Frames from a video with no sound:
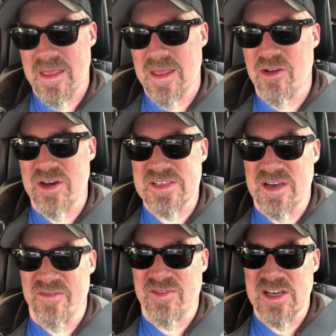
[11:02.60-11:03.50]
increase
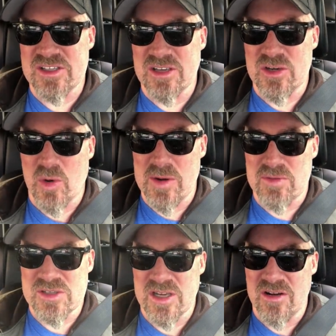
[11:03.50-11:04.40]
in inflation to
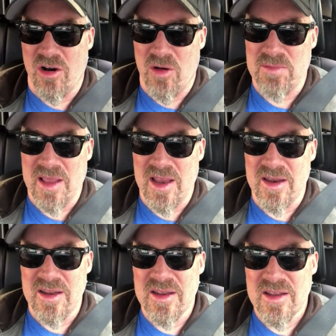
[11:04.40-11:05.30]
20%, all
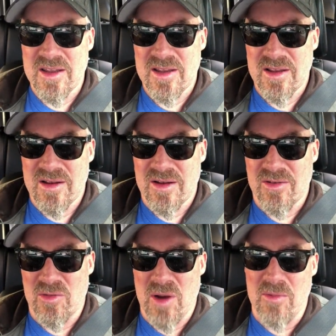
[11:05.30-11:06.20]
planned.
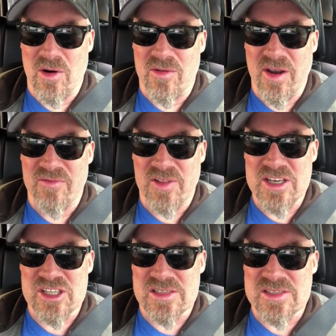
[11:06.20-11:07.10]
Remember,
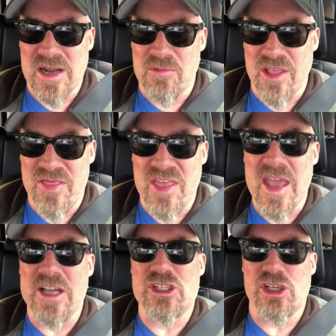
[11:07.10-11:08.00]
inflation is a number that
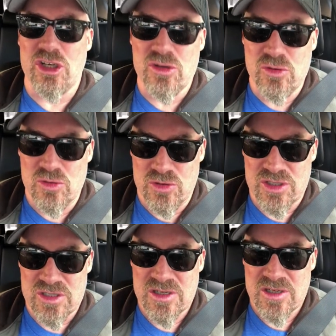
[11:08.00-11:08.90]
they
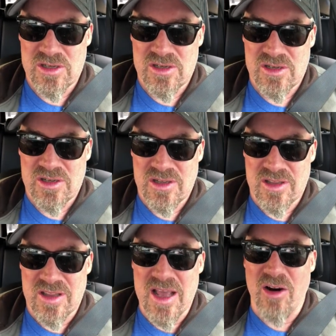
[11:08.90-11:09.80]
choose.
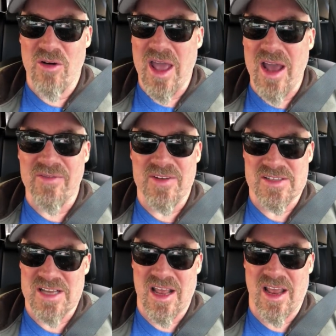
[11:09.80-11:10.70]
They don't have to
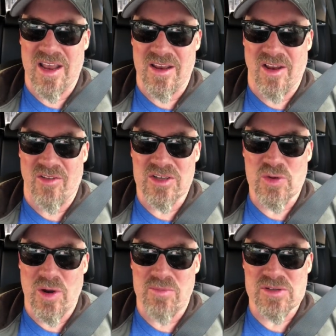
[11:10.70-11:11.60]
say, you know, there's
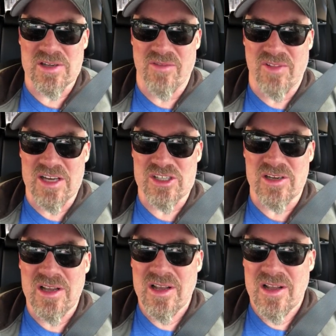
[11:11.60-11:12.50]
20% inflation.